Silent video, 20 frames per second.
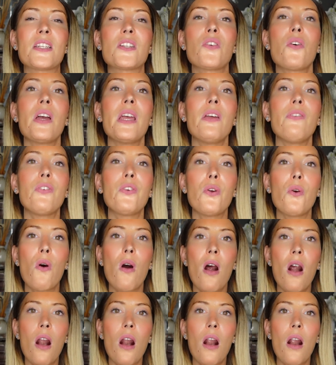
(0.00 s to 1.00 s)
So if you
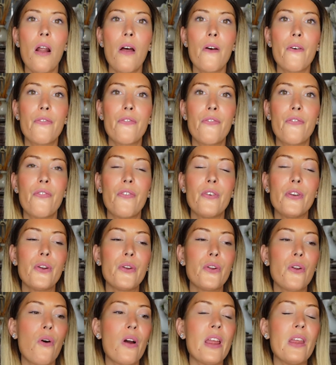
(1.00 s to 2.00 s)
are
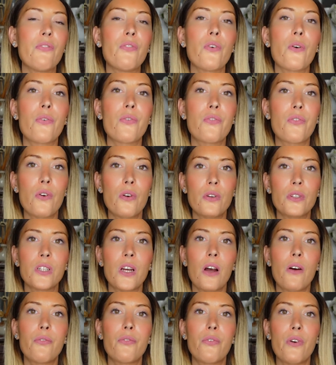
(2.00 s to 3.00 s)
if you're fond
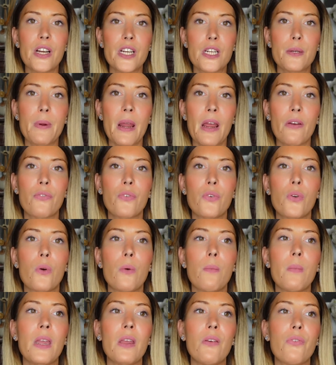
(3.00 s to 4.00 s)
of French
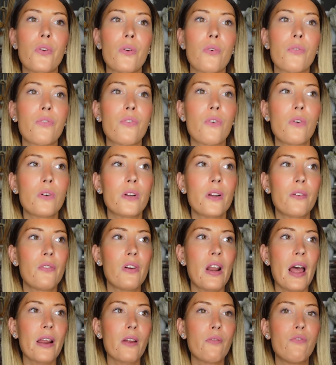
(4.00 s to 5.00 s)
perfume, if you're fond of
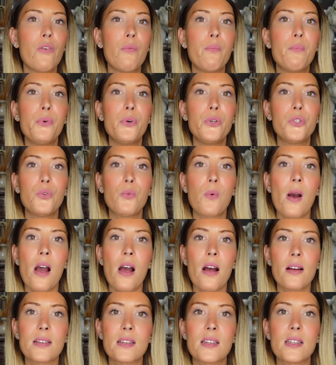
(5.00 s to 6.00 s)
like the
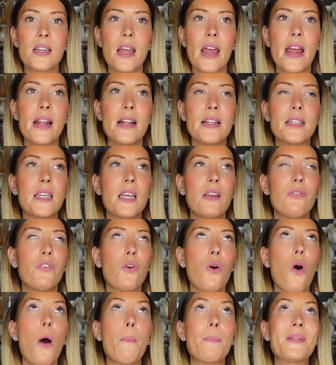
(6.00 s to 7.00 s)
boudoir scent, if
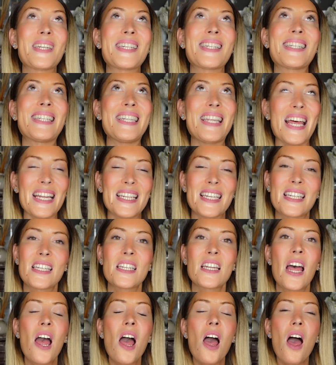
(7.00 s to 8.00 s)
you're
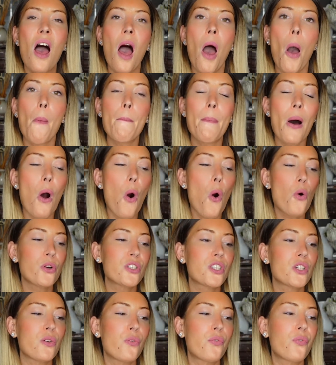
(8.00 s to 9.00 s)
obsessed
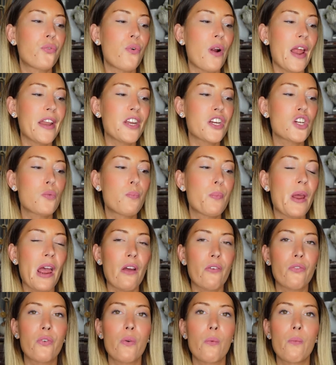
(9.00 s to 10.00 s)
about French
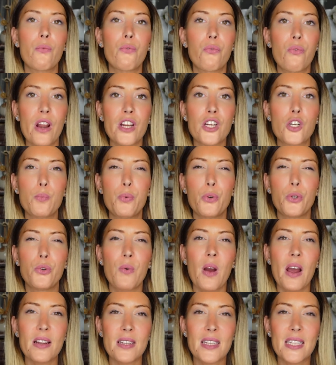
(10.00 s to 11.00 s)
perfume, French
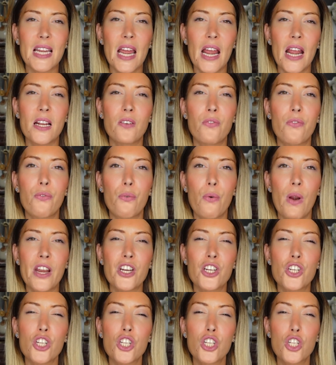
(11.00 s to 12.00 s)
boudoir scent,
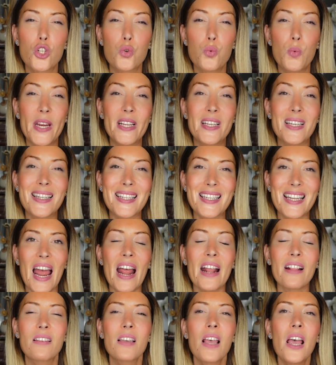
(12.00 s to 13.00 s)
French sweet
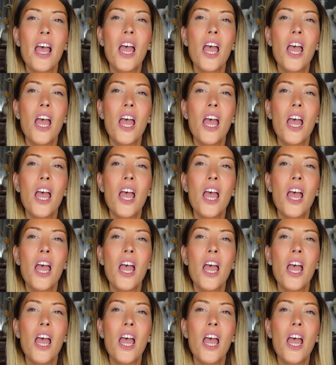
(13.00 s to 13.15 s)
scent,